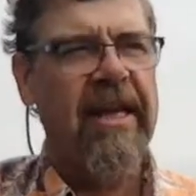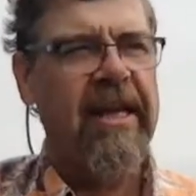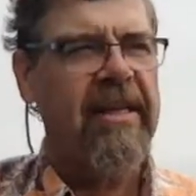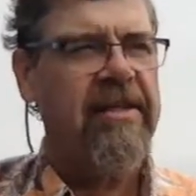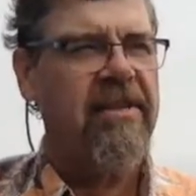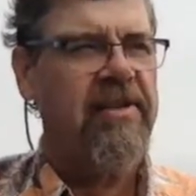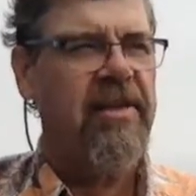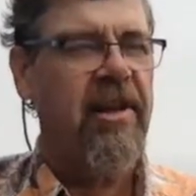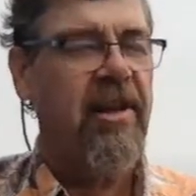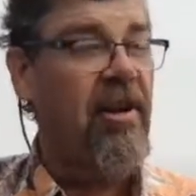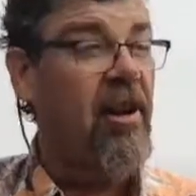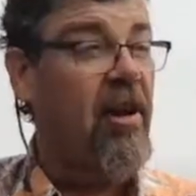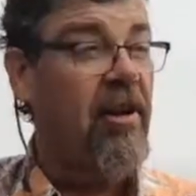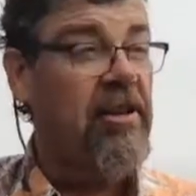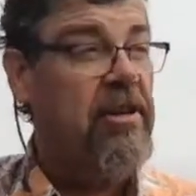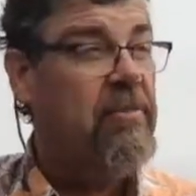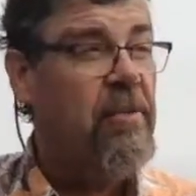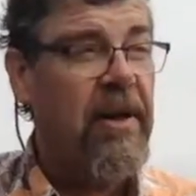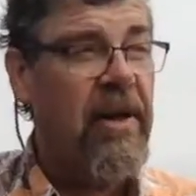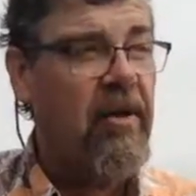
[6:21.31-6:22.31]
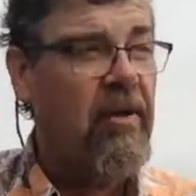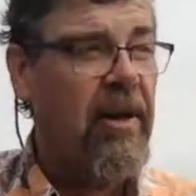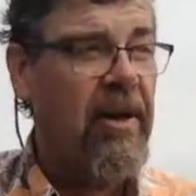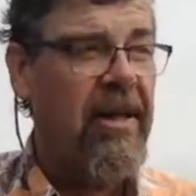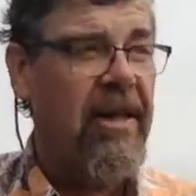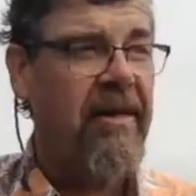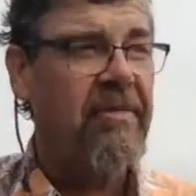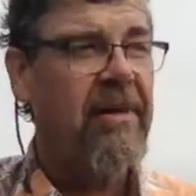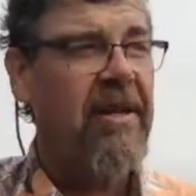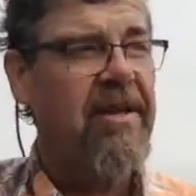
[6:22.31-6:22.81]
It gets to the lungs pretty
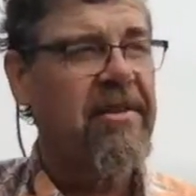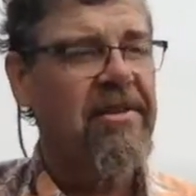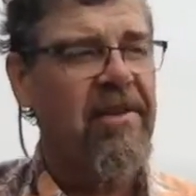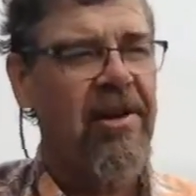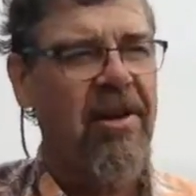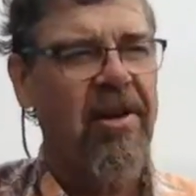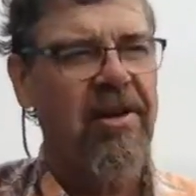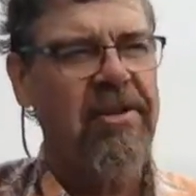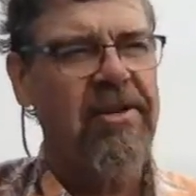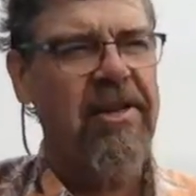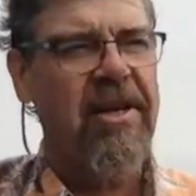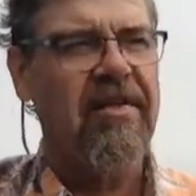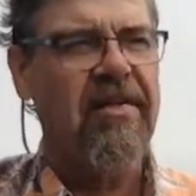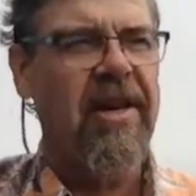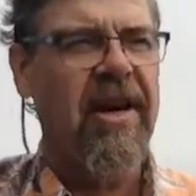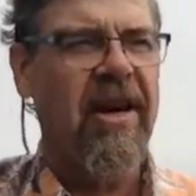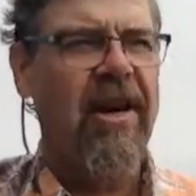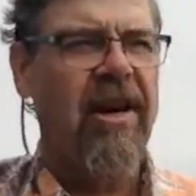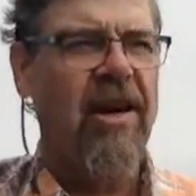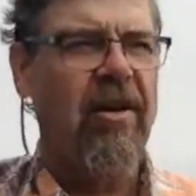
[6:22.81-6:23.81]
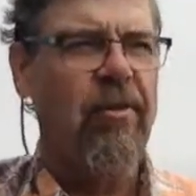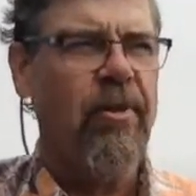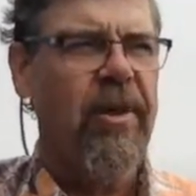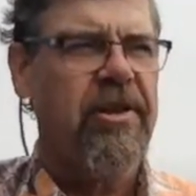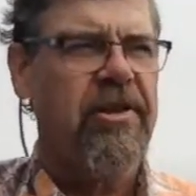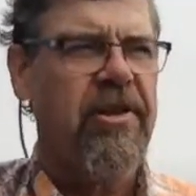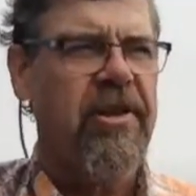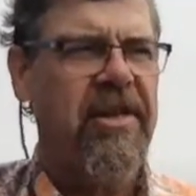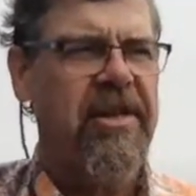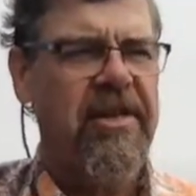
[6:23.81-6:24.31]
quickly because the lungs are
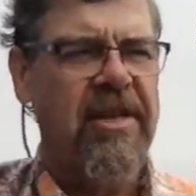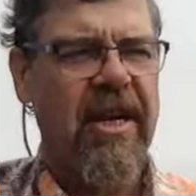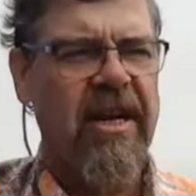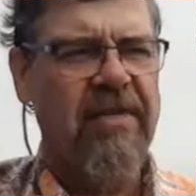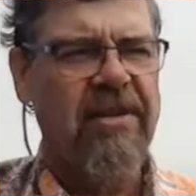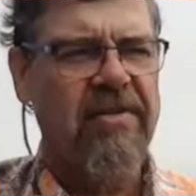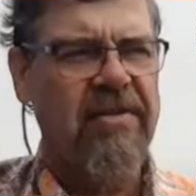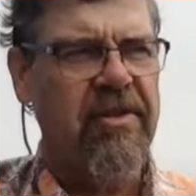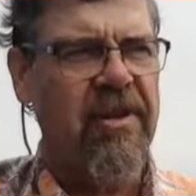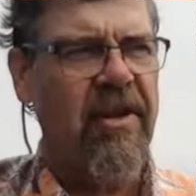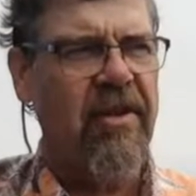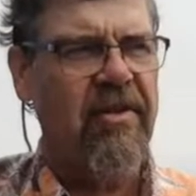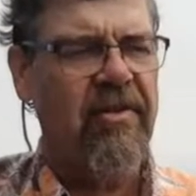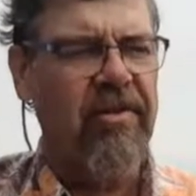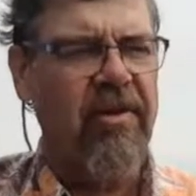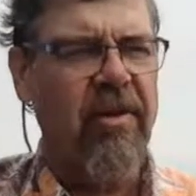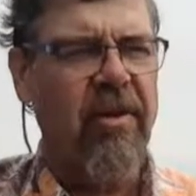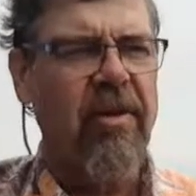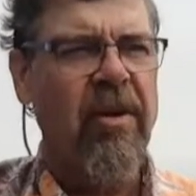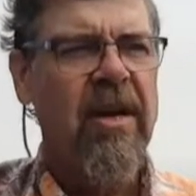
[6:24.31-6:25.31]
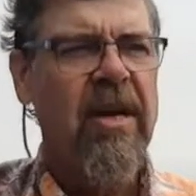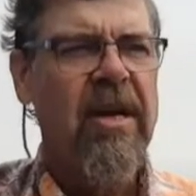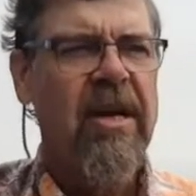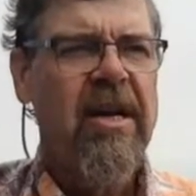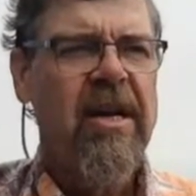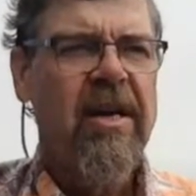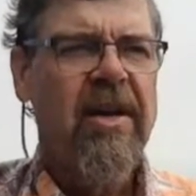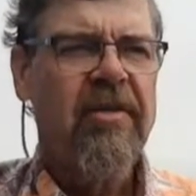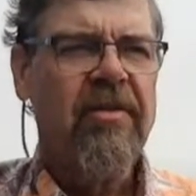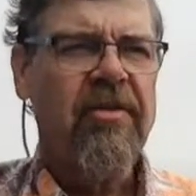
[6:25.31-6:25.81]
rich in these kinds of cells.
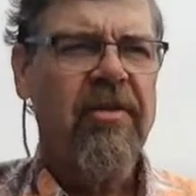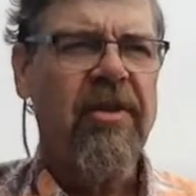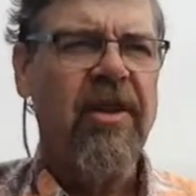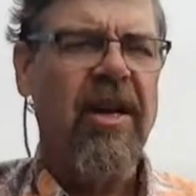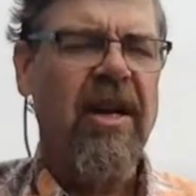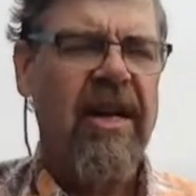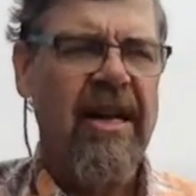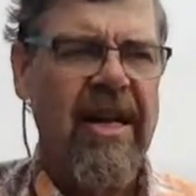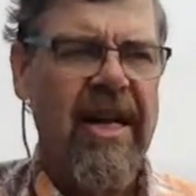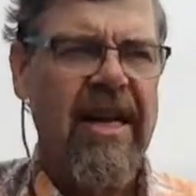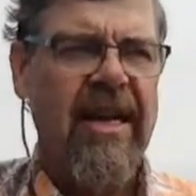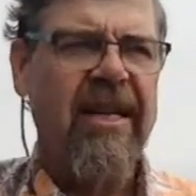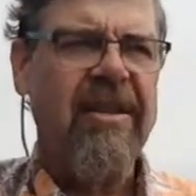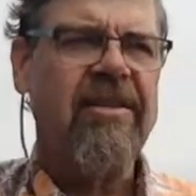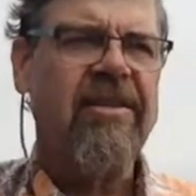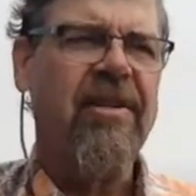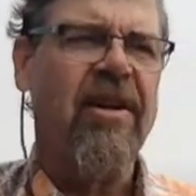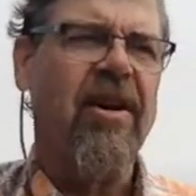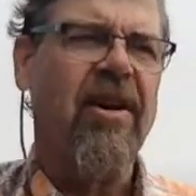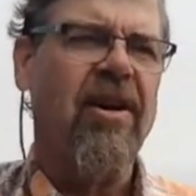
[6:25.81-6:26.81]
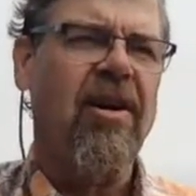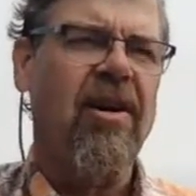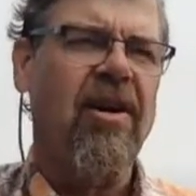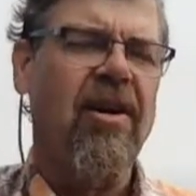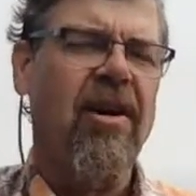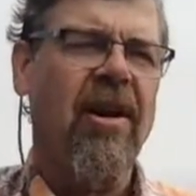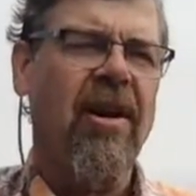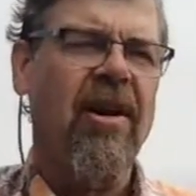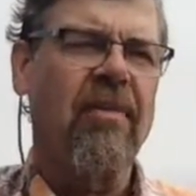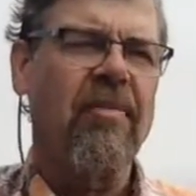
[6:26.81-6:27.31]
So the kinetics
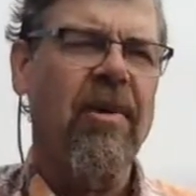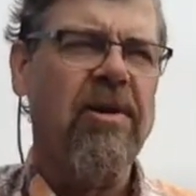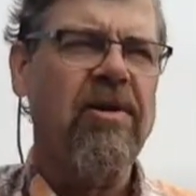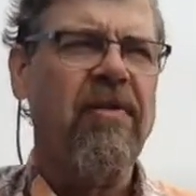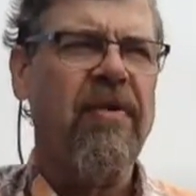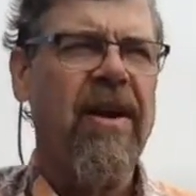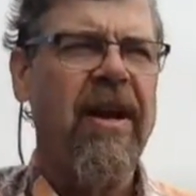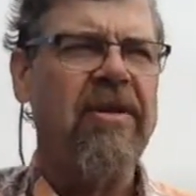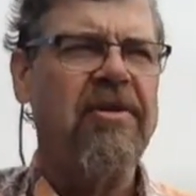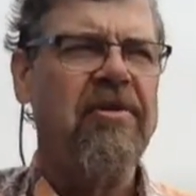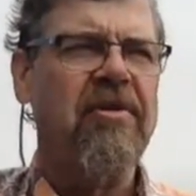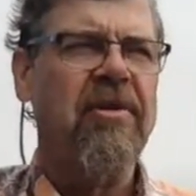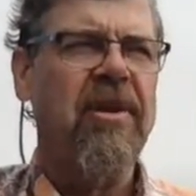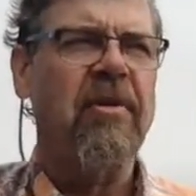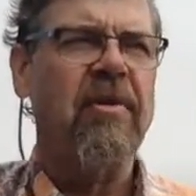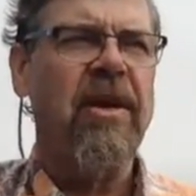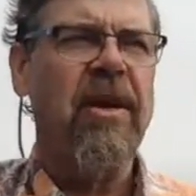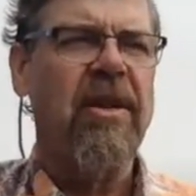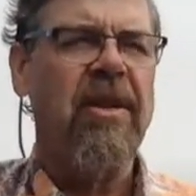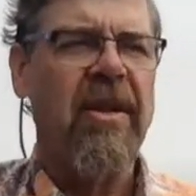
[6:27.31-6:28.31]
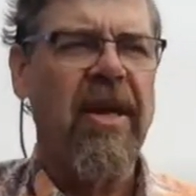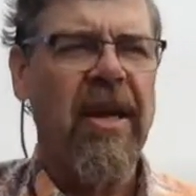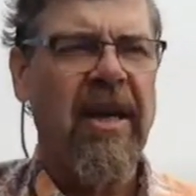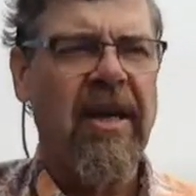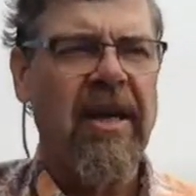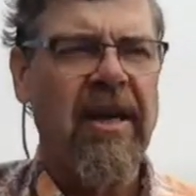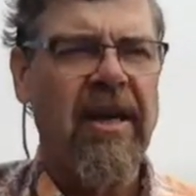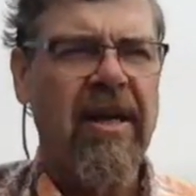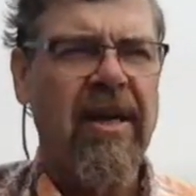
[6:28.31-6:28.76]
are much faster than we think